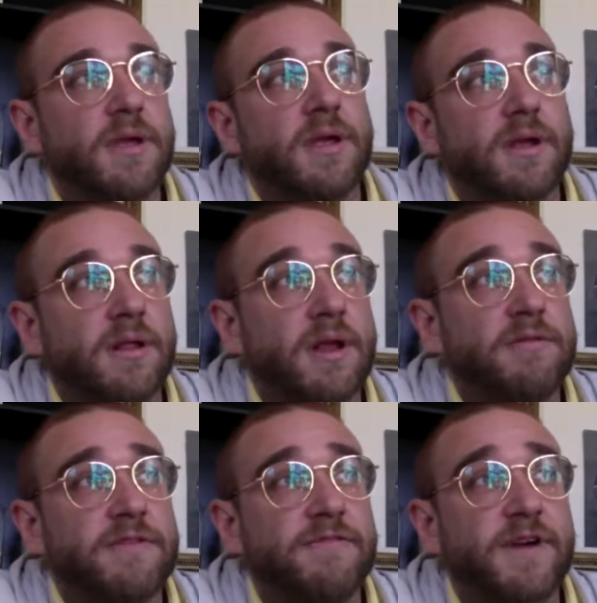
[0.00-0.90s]
And a lot of
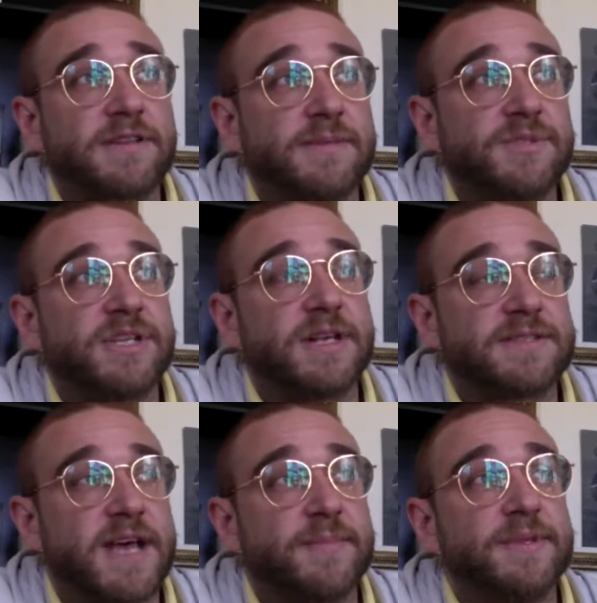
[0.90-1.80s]
really fucked up shit has
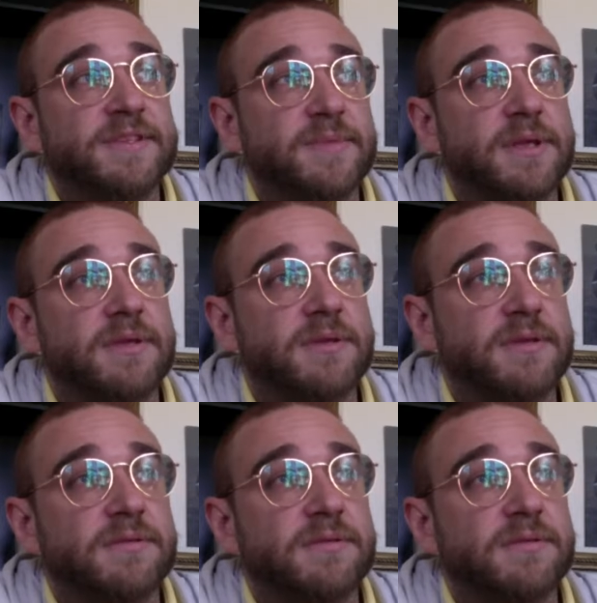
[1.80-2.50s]
happened to me.